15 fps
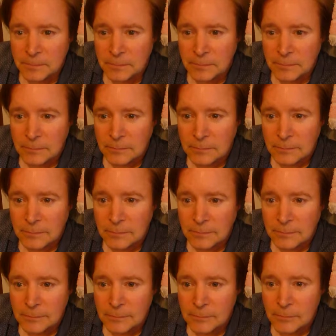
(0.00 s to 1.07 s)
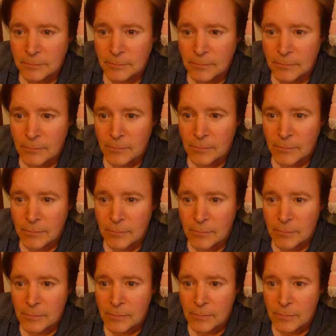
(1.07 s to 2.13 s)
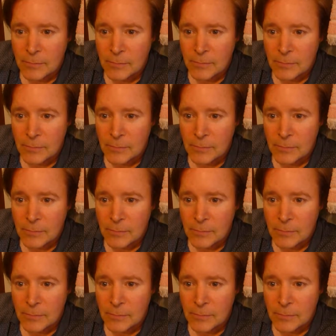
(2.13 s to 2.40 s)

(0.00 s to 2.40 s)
Nothing is said.